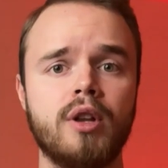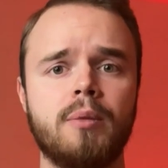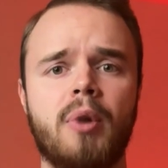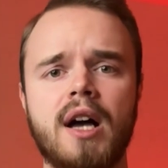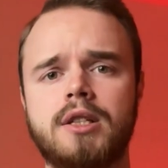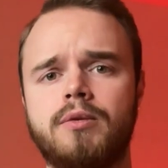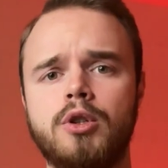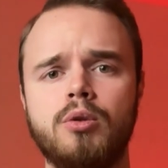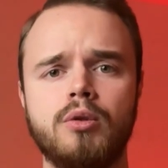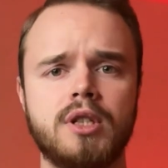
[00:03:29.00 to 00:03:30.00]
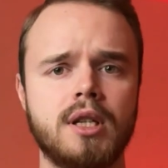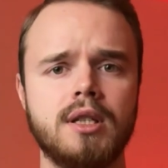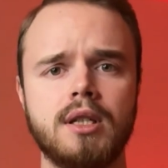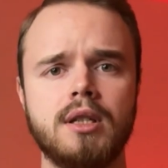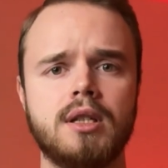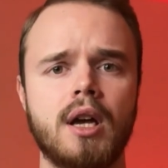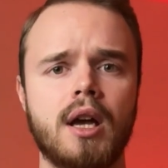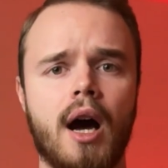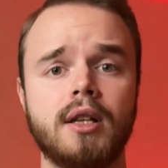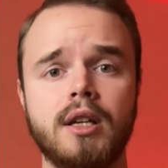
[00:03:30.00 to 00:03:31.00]
the past few seasons,
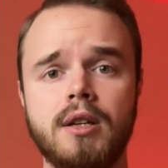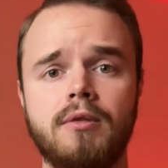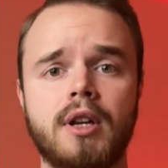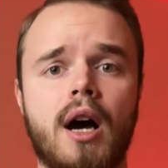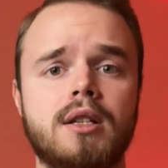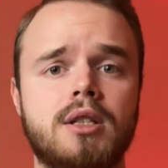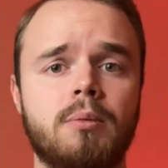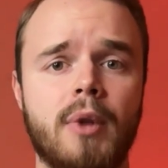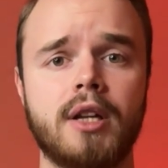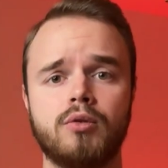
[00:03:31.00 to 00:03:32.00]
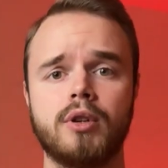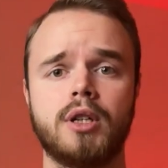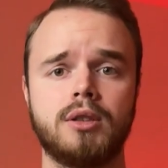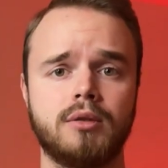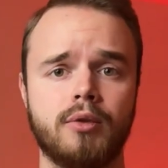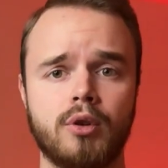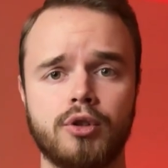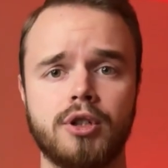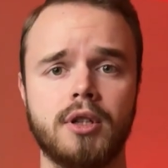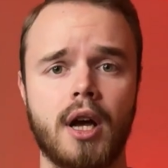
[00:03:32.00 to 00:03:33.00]
an even asymmetrical
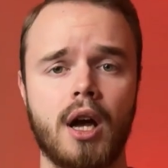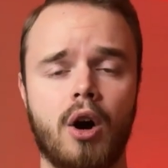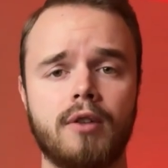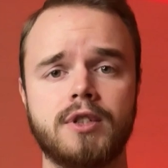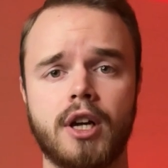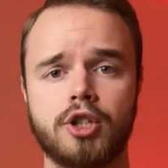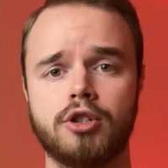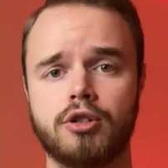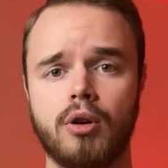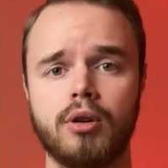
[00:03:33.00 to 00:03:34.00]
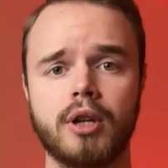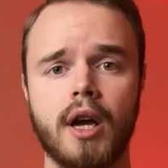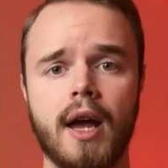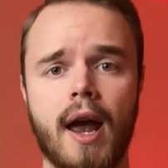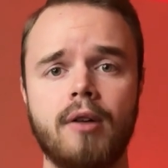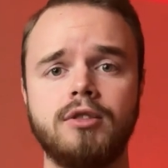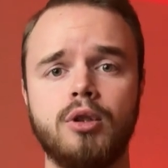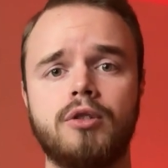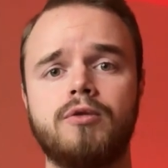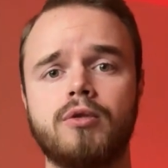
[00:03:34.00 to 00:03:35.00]
version of such a skirt have
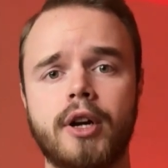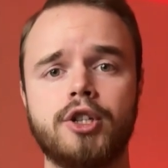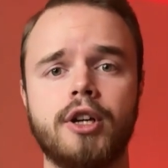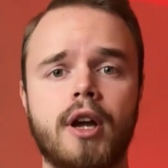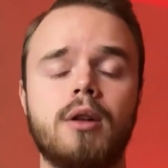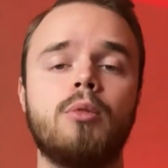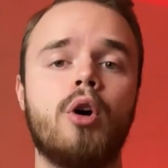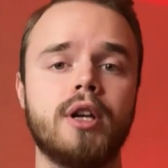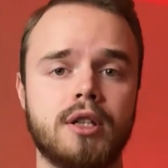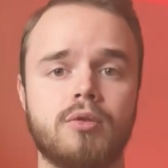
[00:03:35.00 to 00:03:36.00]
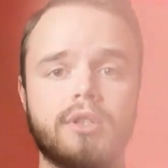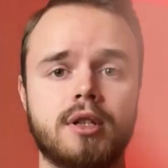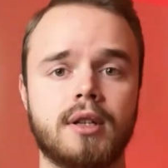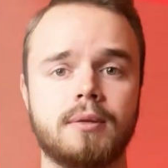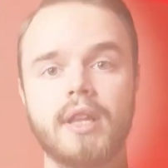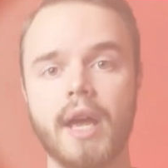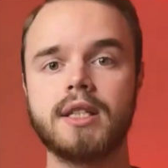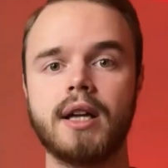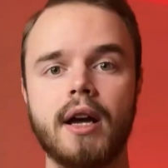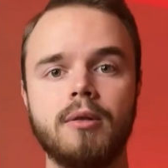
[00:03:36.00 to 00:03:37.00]
looked fresher and more interesting. The
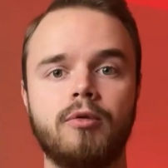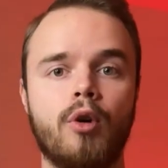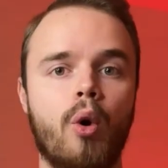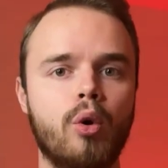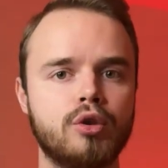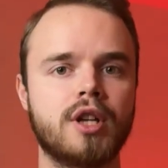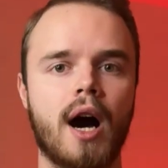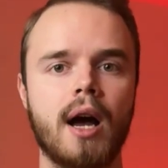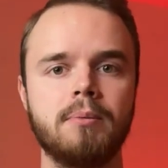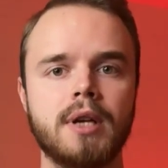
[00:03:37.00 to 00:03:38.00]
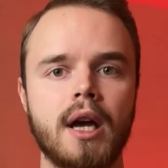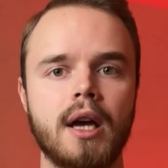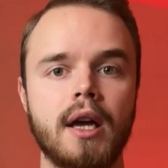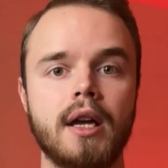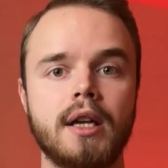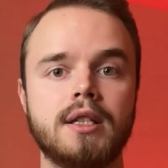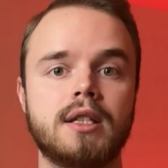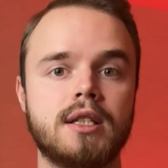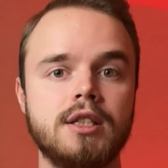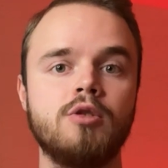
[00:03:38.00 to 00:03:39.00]
next item for all time is a
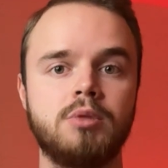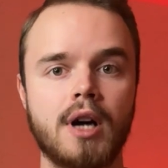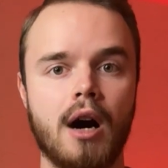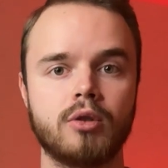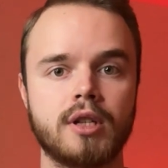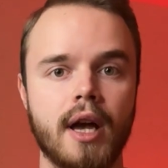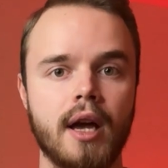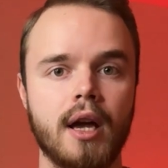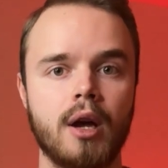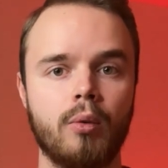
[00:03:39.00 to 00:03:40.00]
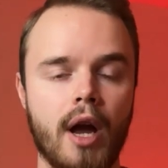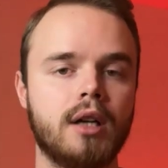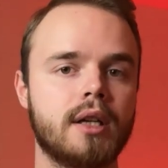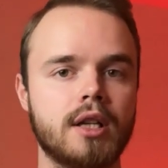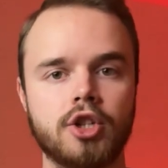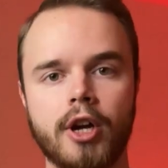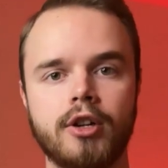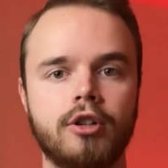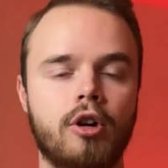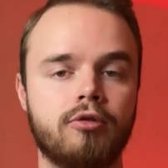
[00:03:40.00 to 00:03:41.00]
silk blouse. Well, in
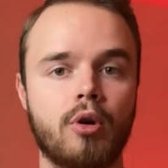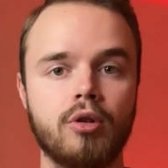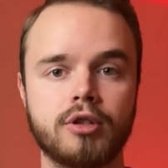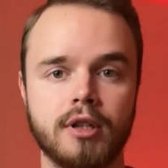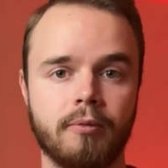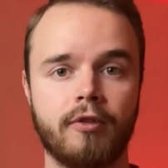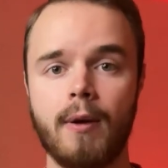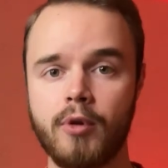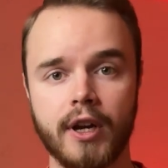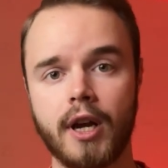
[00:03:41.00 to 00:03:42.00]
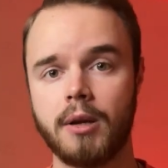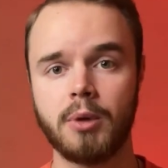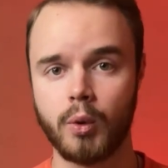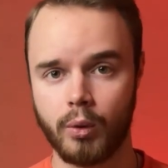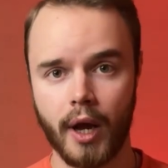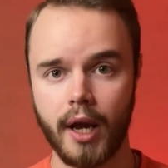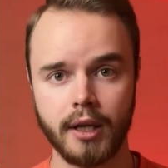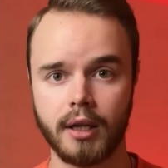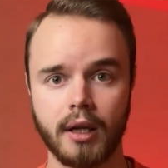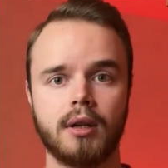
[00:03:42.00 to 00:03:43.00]
general, of course, the fabric can be
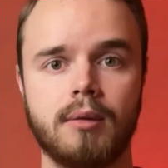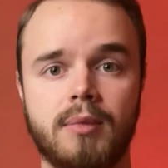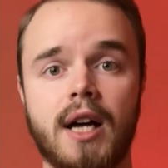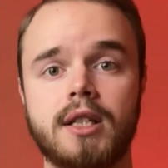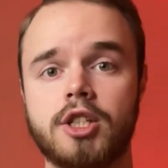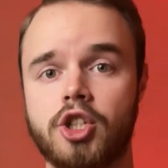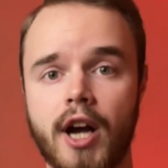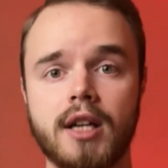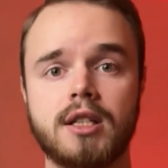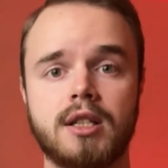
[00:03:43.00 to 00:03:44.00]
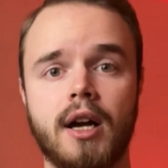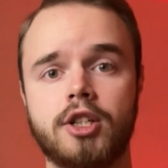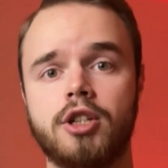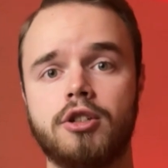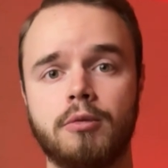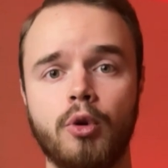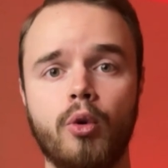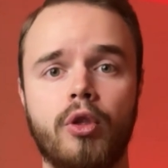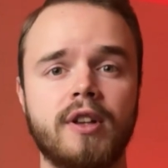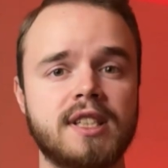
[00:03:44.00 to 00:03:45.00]
any, but just such a
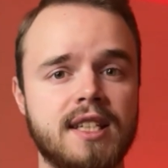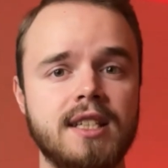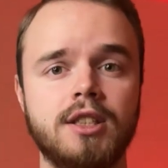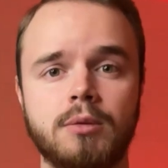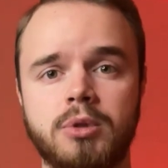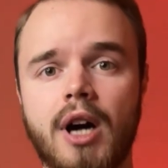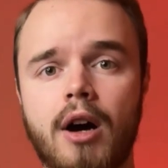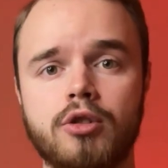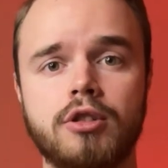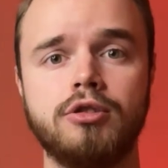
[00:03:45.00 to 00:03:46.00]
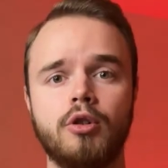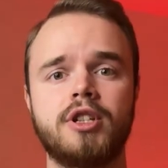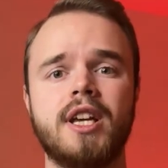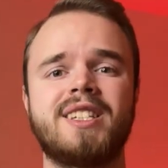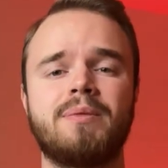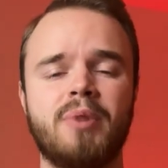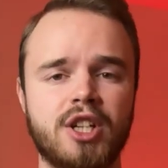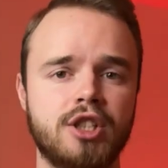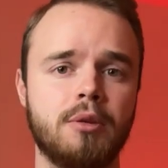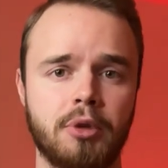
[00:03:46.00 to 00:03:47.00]
smooth silk blouse looks
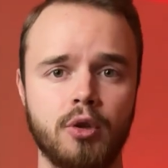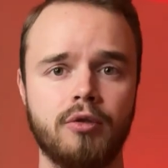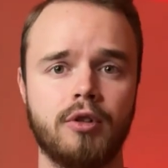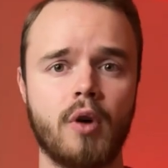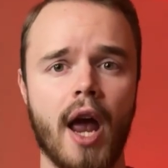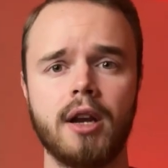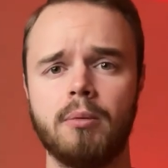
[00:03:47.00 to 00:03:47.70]
especially beautiful and